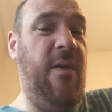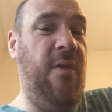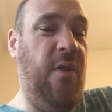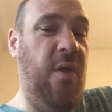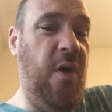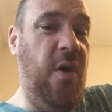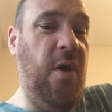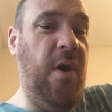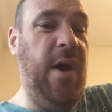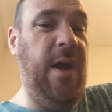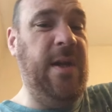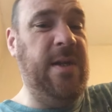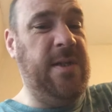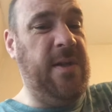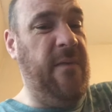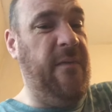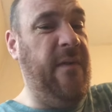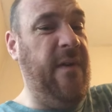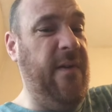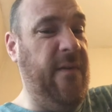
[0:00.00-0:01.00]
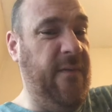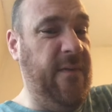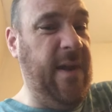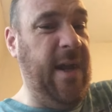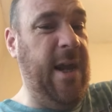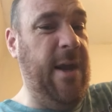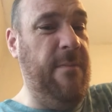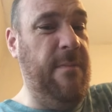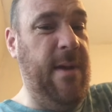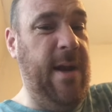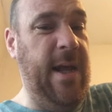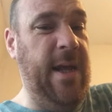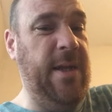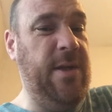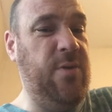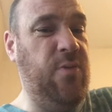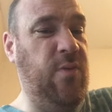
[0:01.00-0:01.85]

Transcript: 13 to 15 minutes,